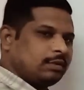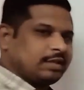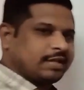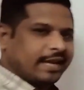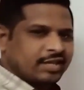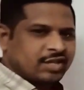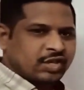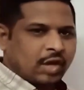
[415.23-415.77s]

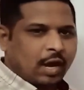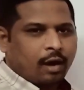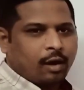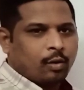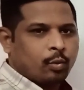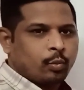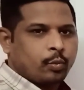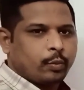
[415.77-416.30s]
Just
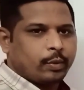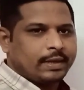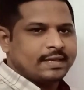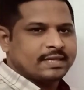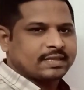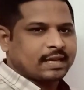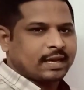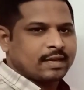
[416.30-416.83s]
now we
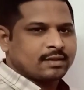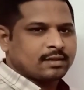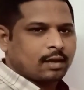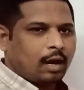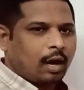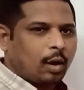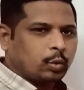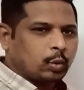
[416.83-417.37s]
discussed
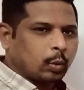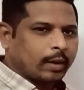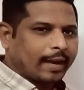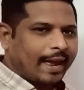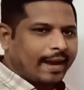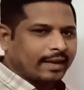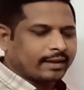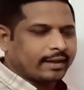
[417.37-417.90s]
how to
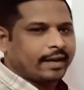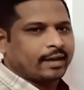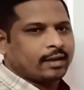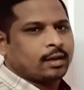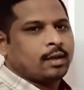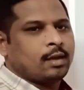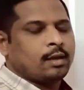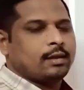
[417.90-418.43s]

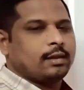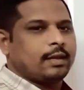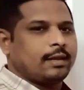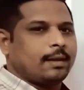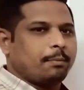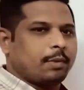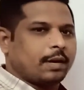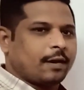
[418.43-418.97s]
calculate the
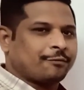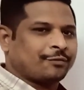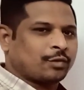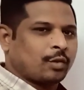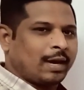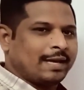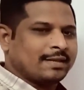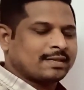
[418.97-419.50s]
number of
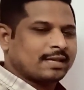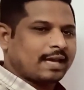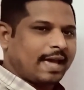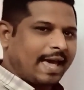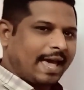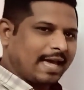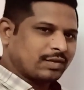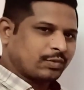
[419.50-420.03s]
squares
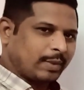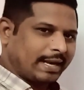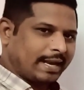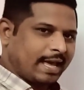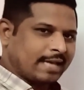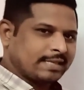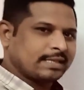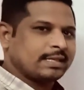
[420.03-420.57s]
as well
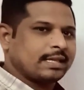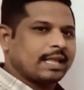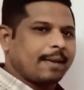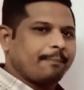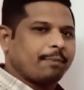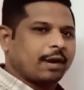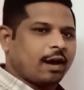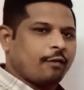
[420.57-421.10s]
as
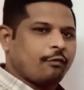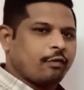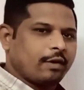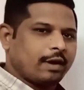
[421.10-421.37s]
number of